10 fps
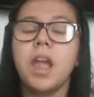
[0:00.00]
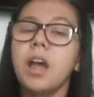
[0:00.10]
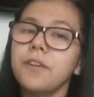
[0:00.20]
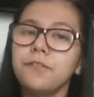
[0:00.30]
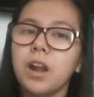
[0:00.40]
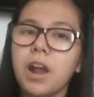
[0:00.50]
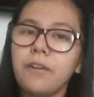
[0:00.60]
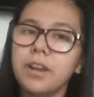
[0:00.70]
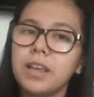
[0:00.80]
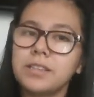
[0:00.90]
After
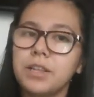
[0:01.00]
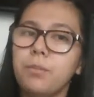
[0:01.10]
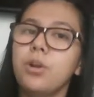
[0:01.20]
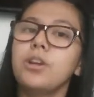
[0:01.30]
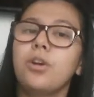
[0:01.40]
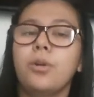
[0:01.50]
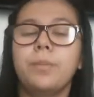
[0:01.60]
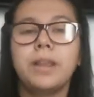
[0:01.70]
having a stable economic